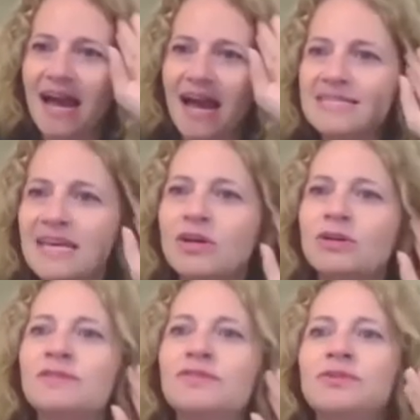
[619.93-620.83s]
I'd say
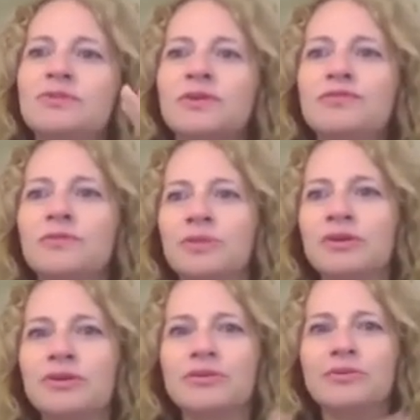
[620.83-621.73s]
those of you who are
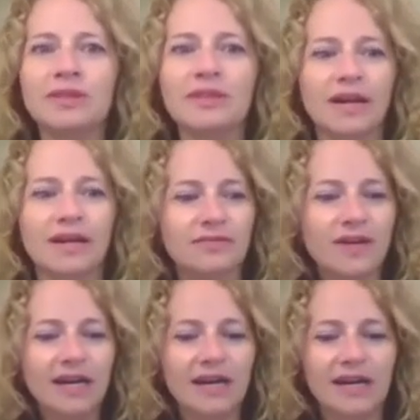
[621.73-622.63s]
familiar with kind of